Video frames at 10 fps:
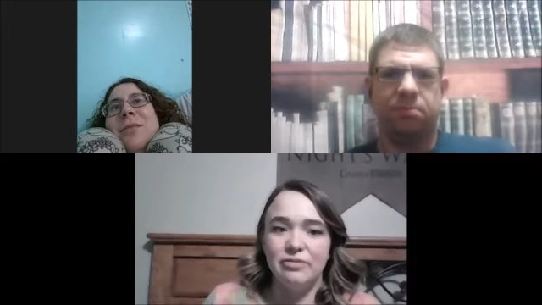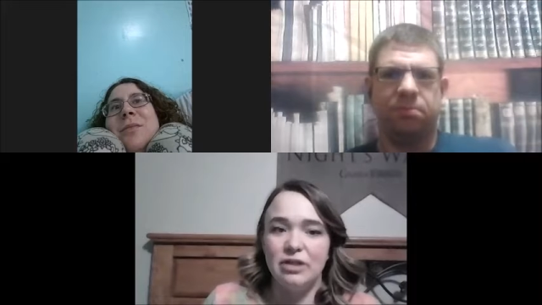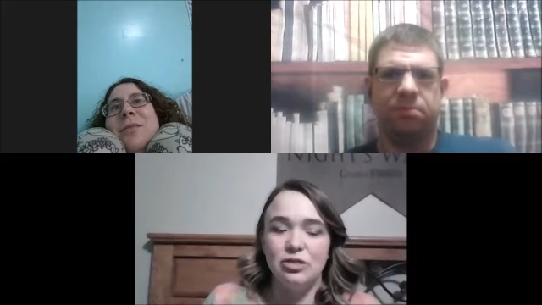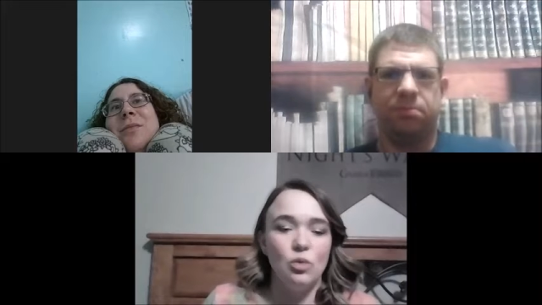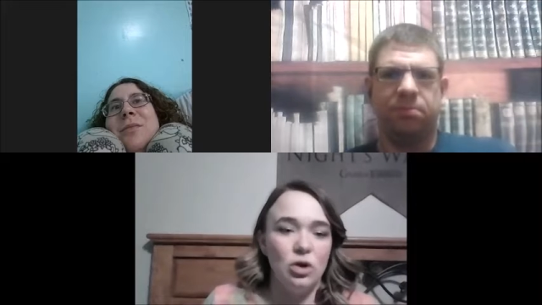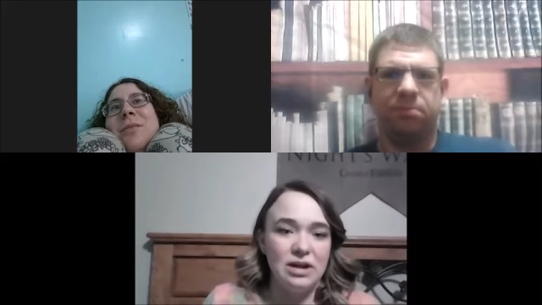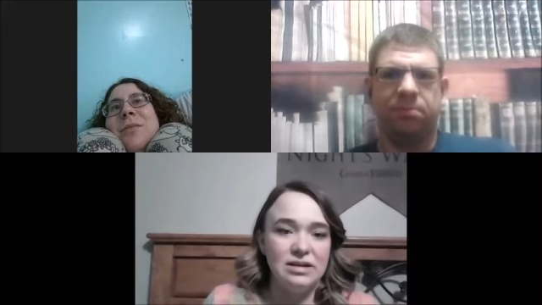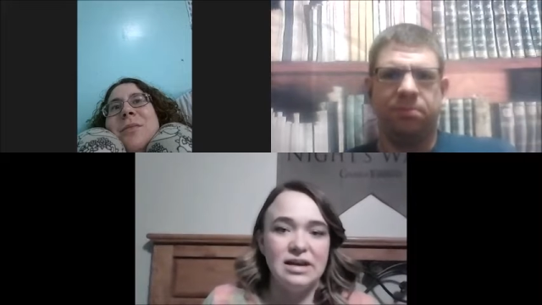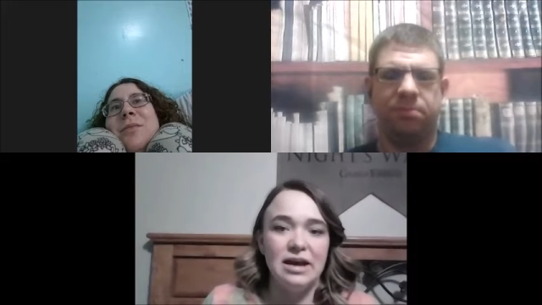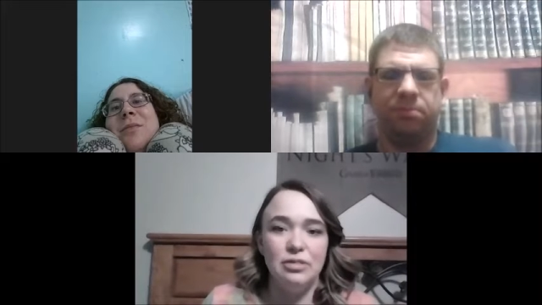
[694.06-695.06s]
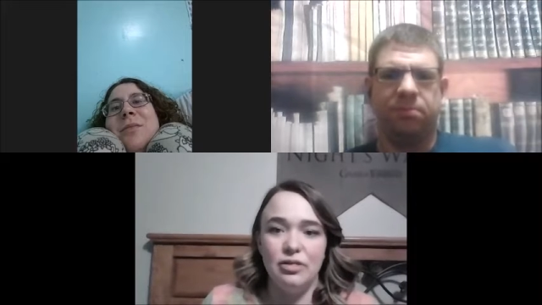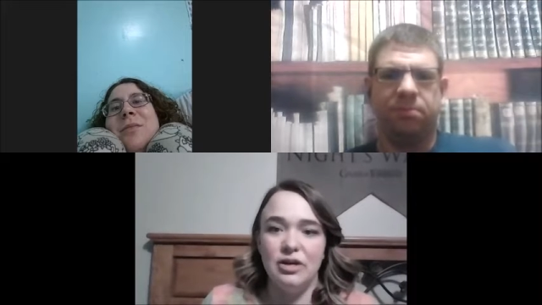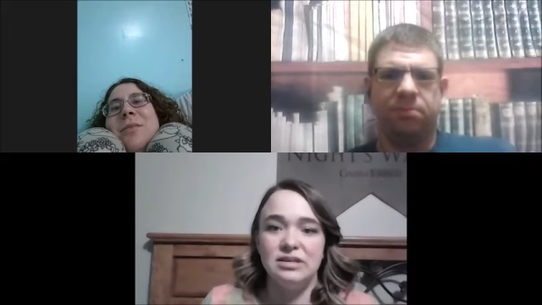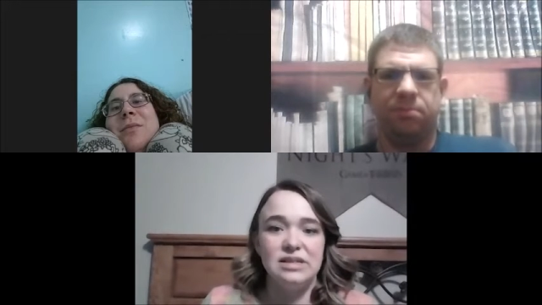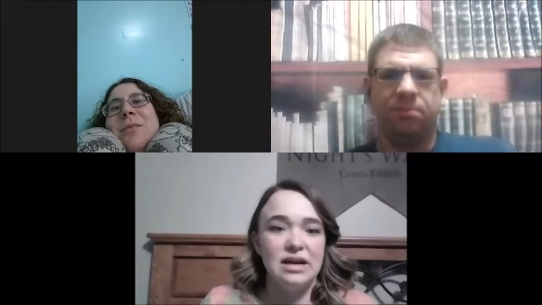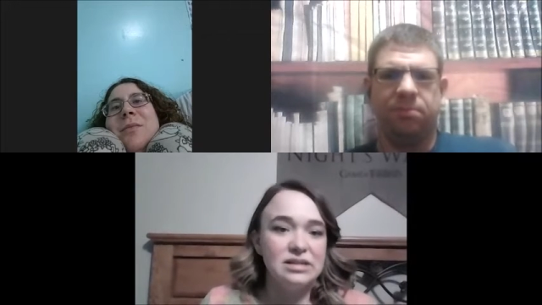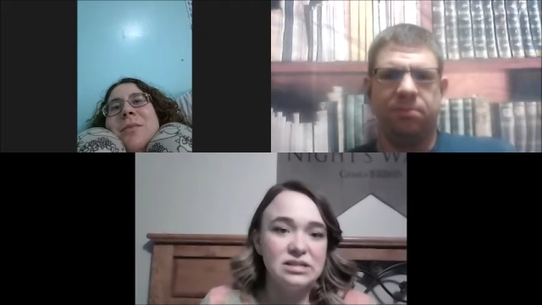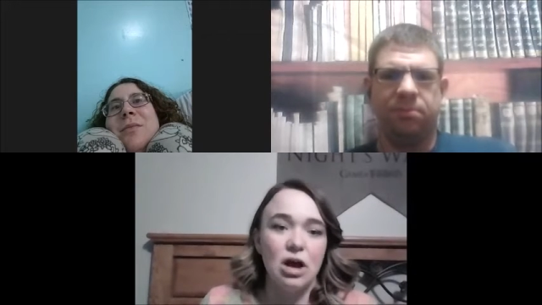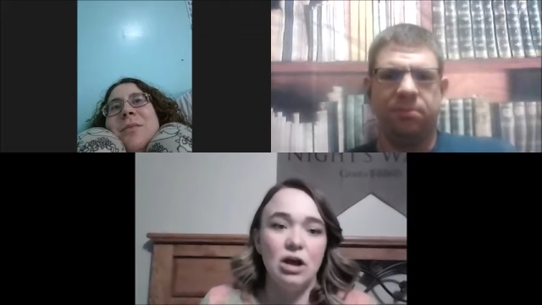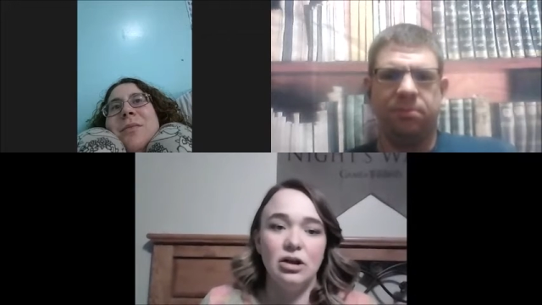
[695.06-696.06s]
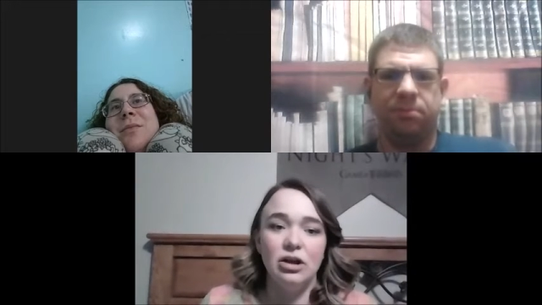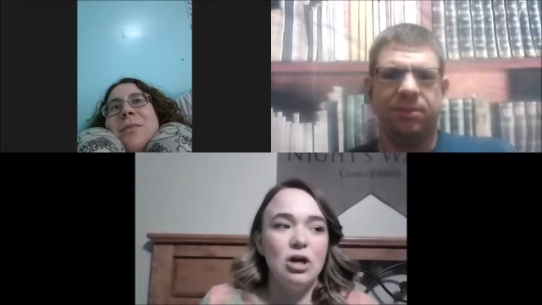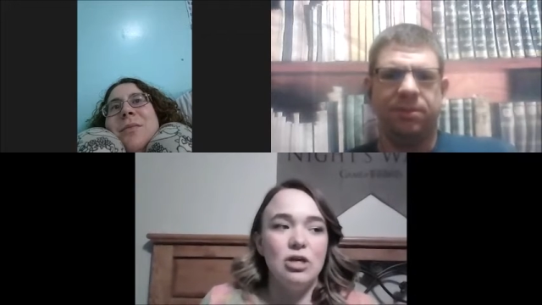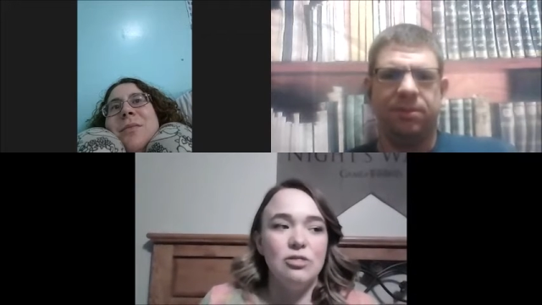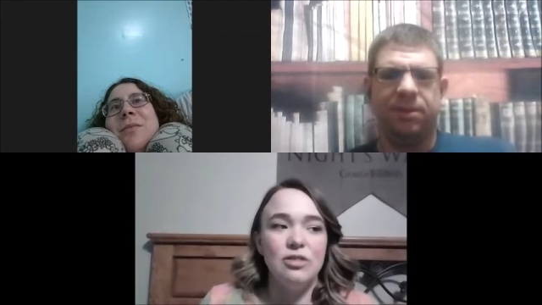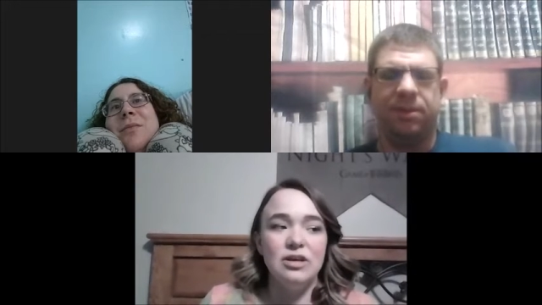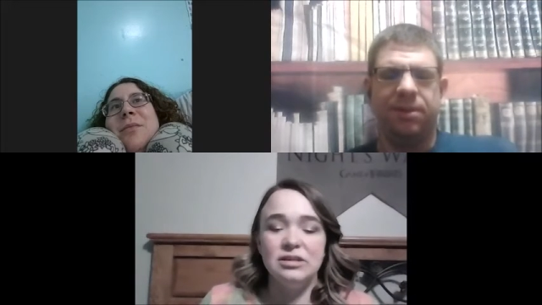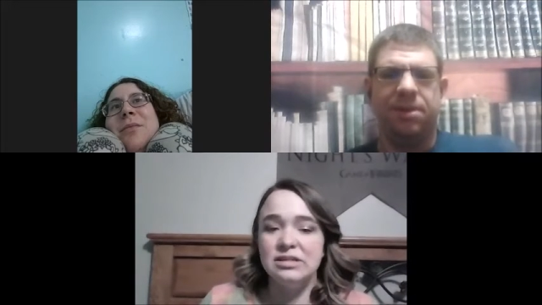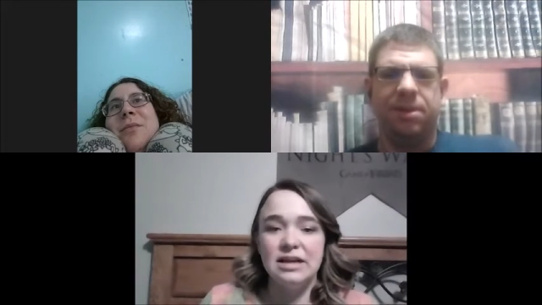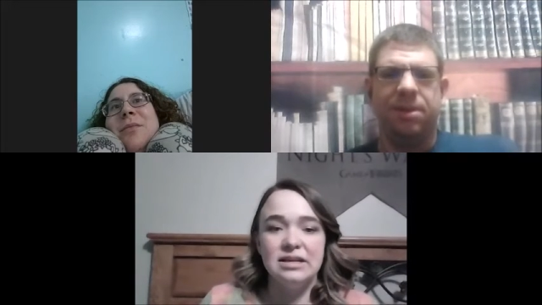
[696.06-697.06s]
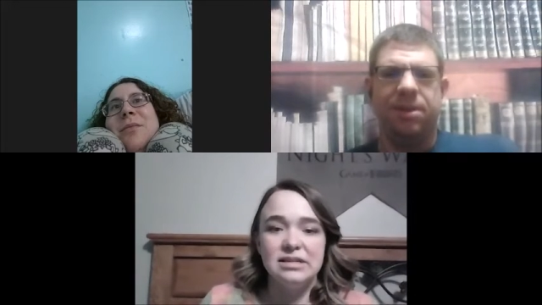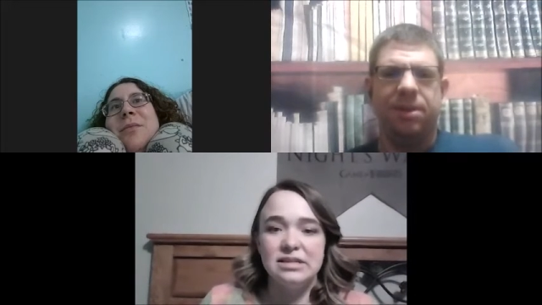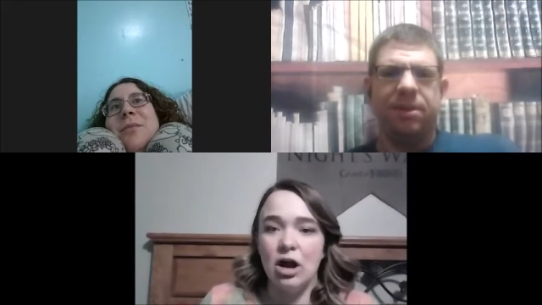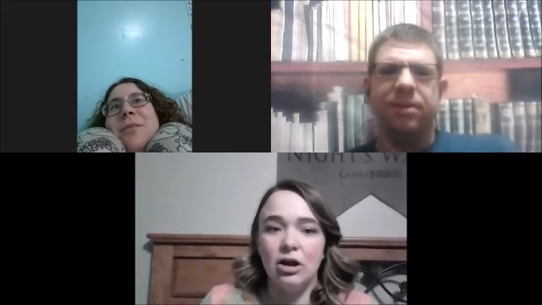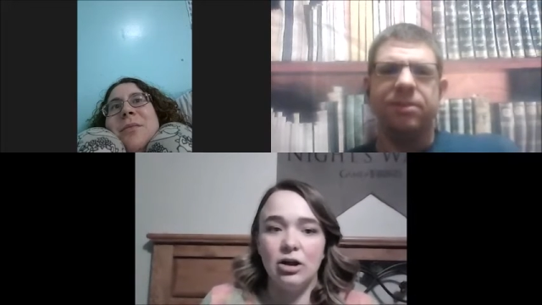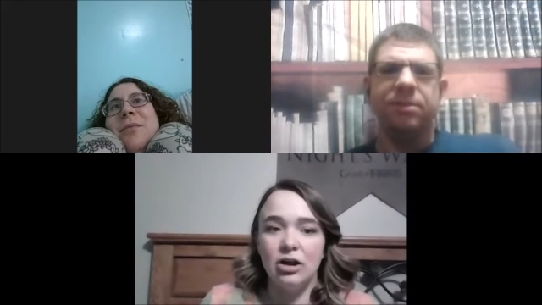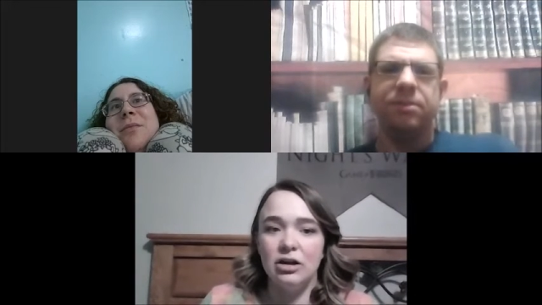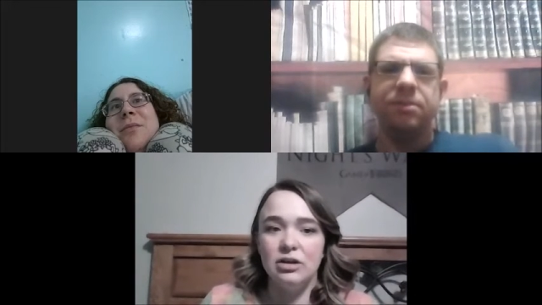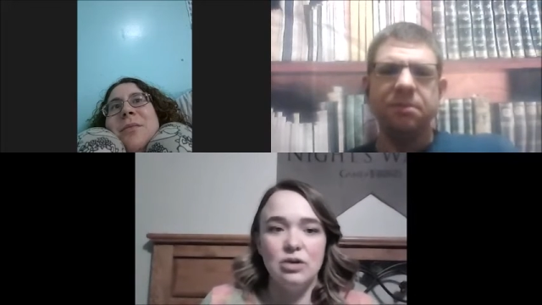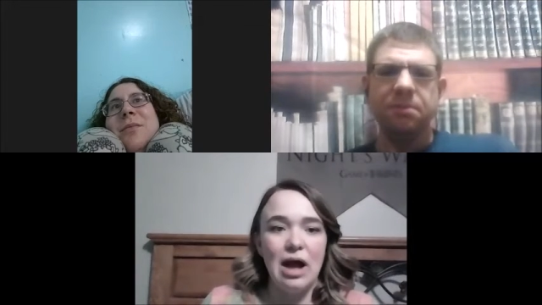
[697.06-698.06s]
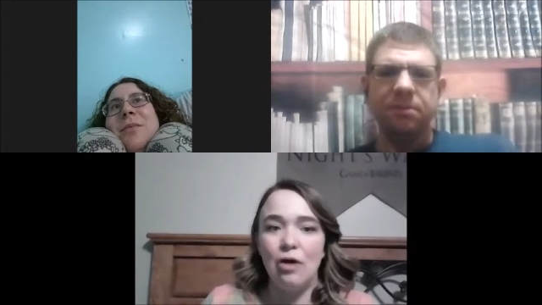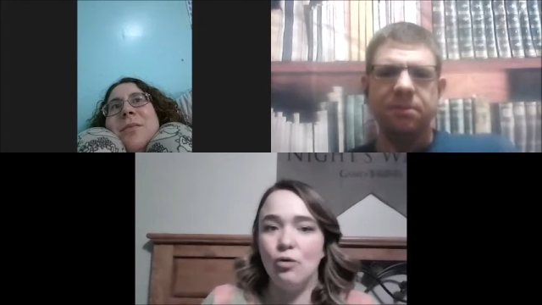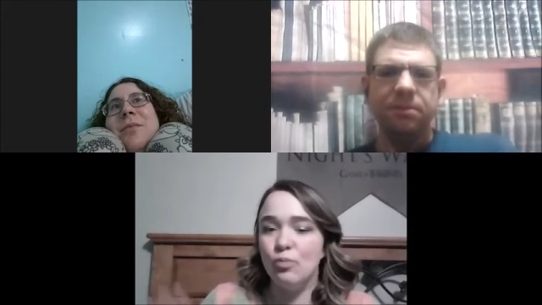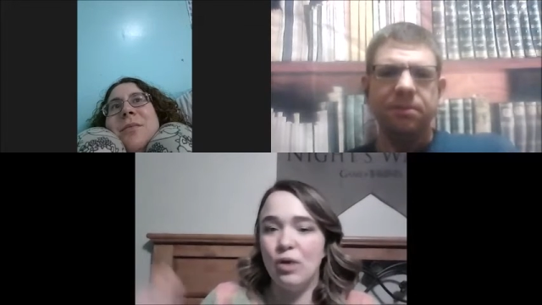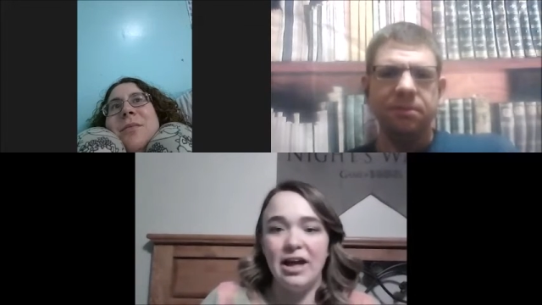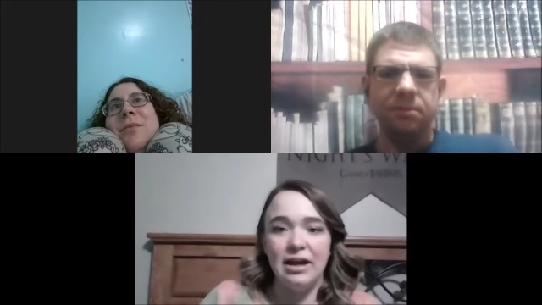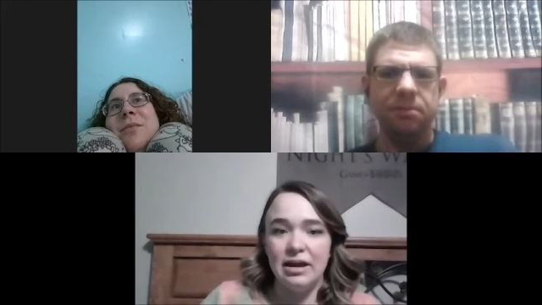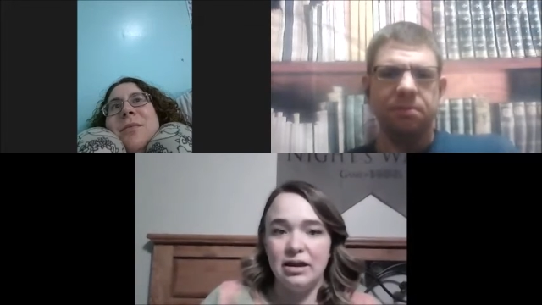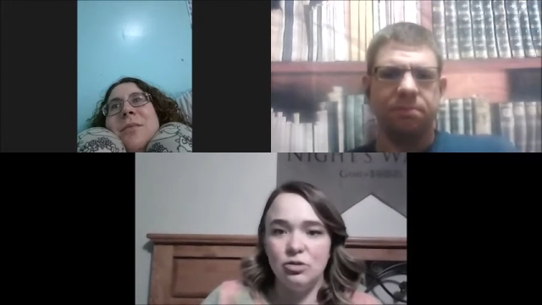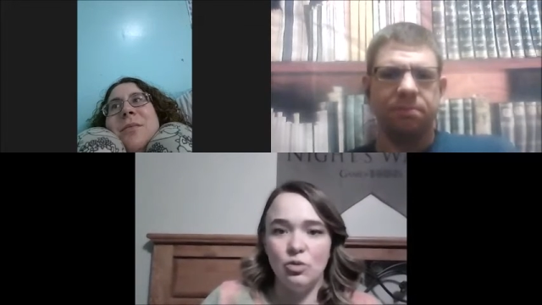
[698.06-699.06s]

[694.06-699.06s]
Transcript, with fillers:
Speaker 1: read The Walking Dead, this, and Saga. This and Saga outweigh The